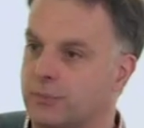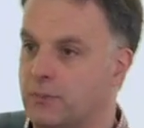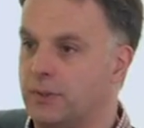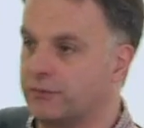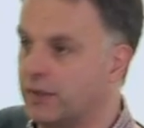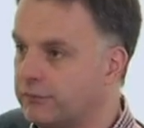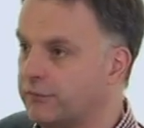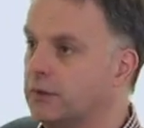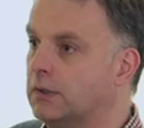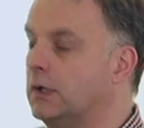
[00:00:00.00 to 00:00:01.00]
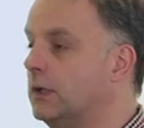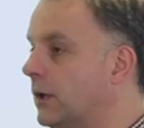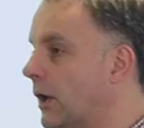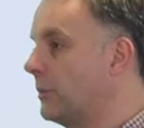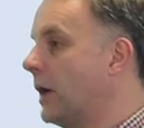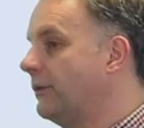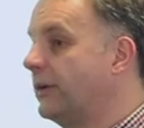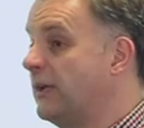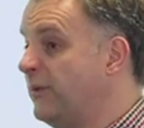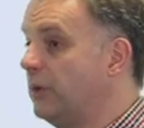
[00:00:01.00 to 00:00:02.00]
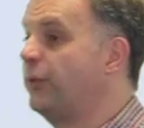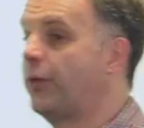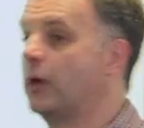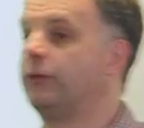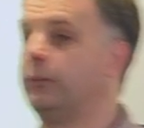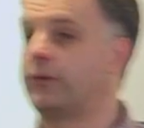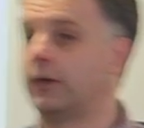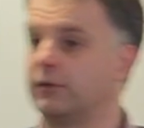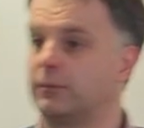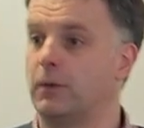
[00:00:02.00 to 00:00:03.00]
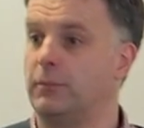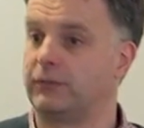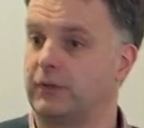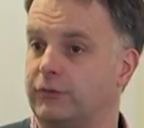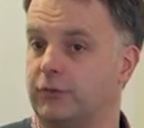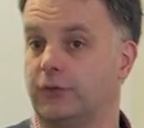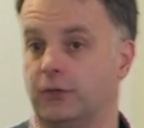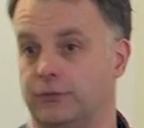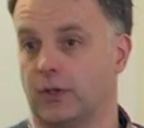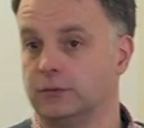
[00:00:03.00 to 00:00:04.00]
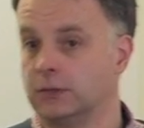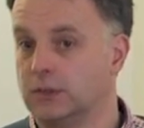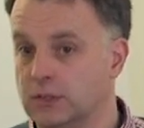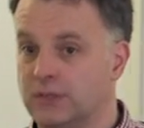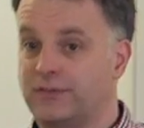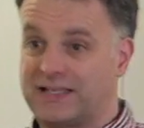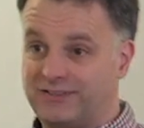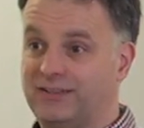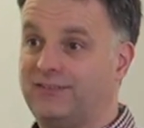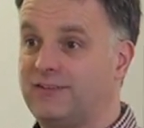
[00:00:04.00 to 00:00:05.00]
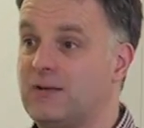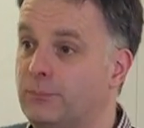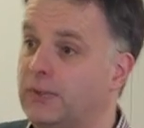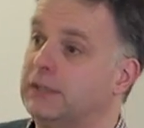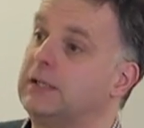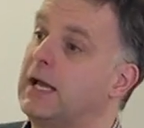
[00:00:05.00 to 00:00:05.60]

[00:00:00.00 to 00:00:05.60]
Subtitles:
my business, and I'm going to give you 30% of my business to do so. That is simply